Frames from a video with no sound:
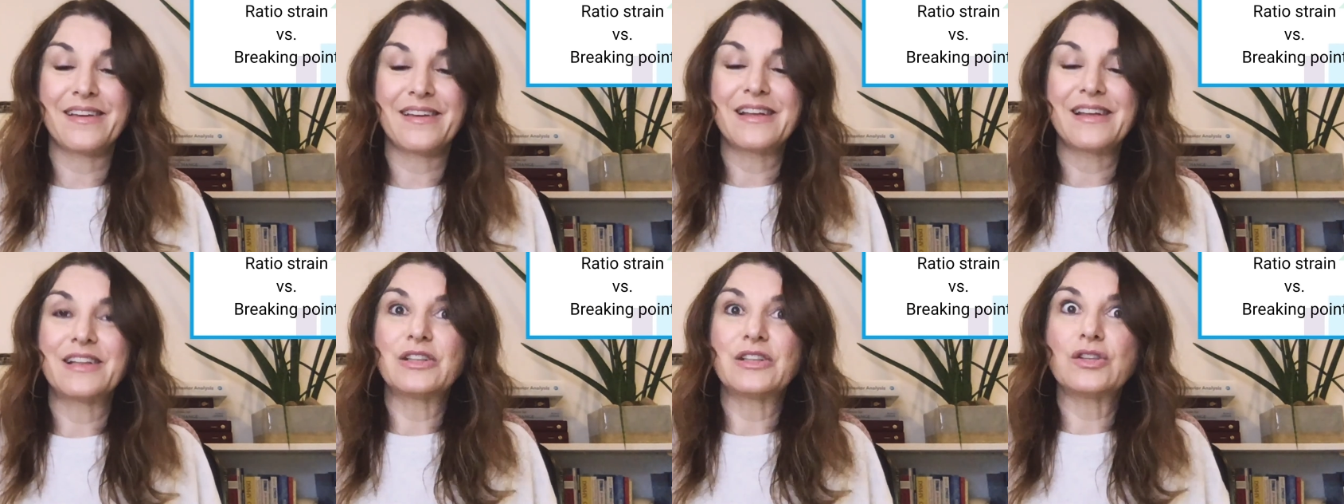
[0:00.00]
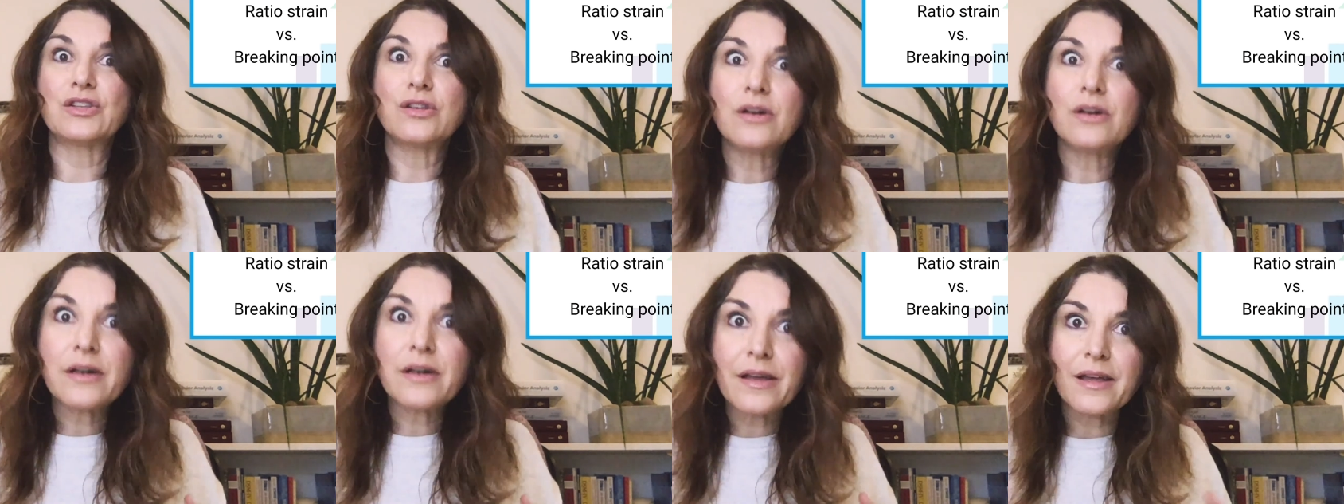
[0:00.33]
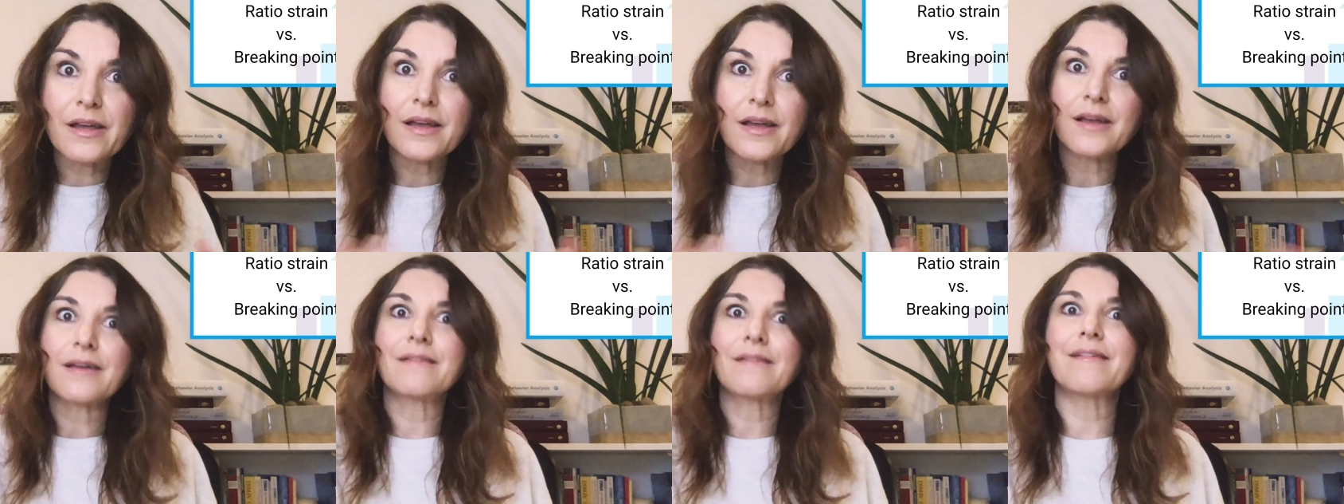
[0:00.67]

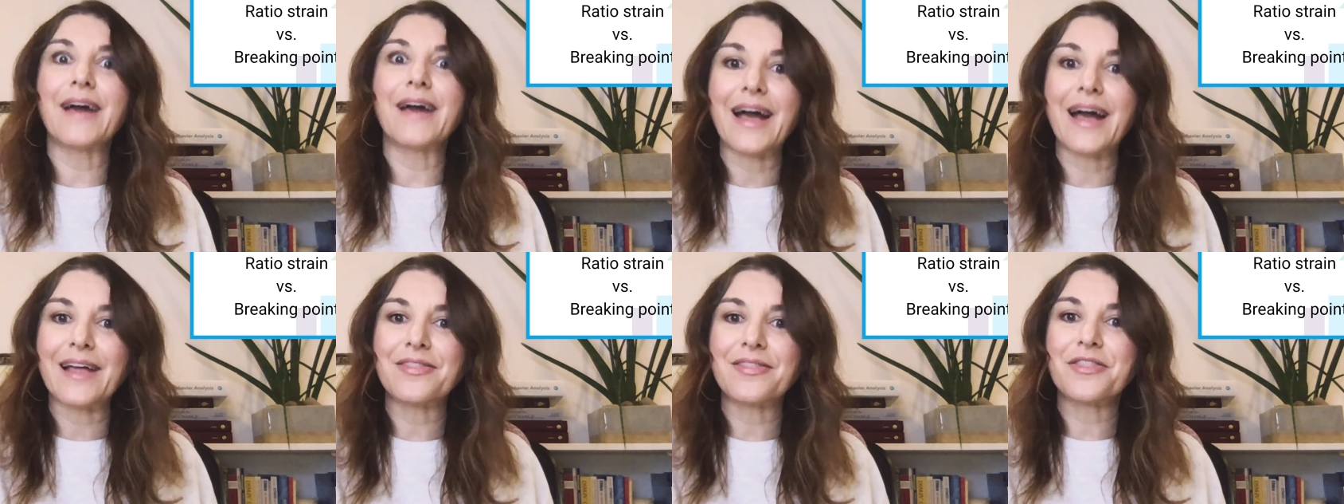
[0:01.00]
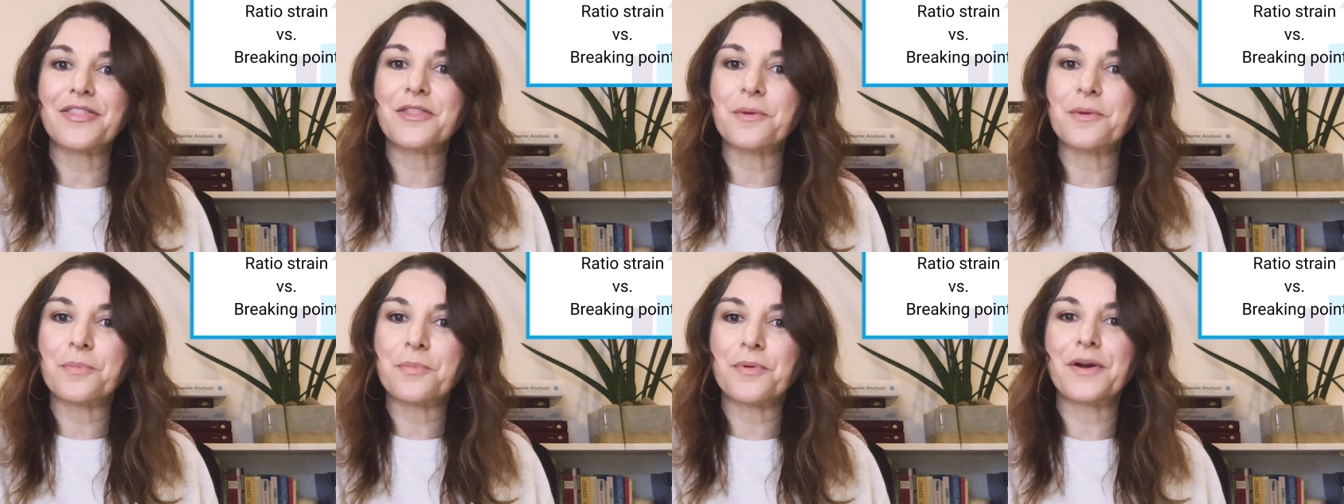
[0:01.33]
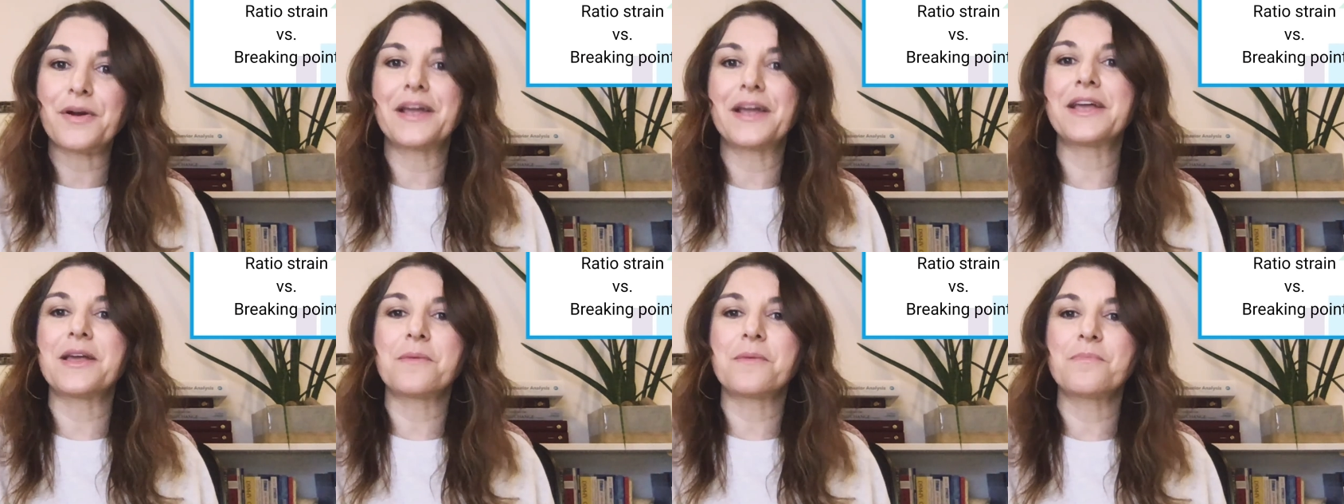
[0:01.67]
looking at the
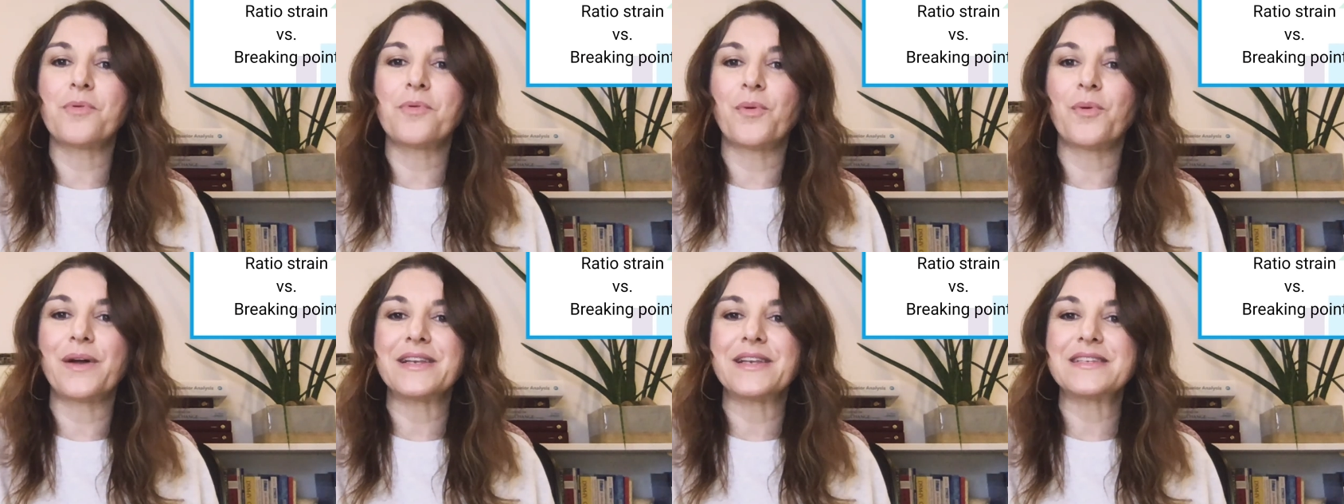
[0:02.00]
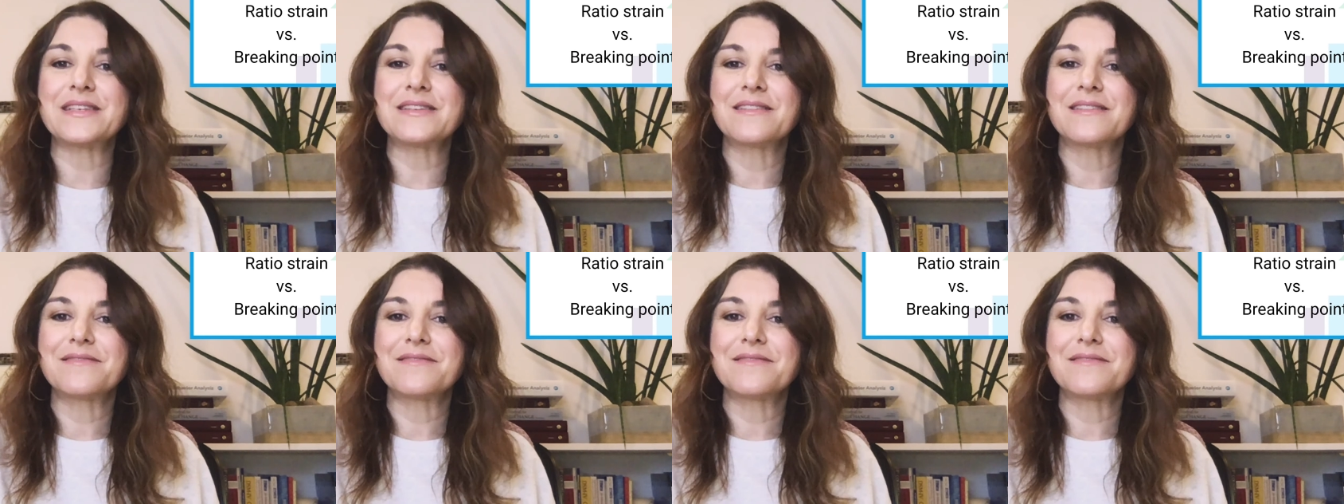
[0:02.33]
breaking point,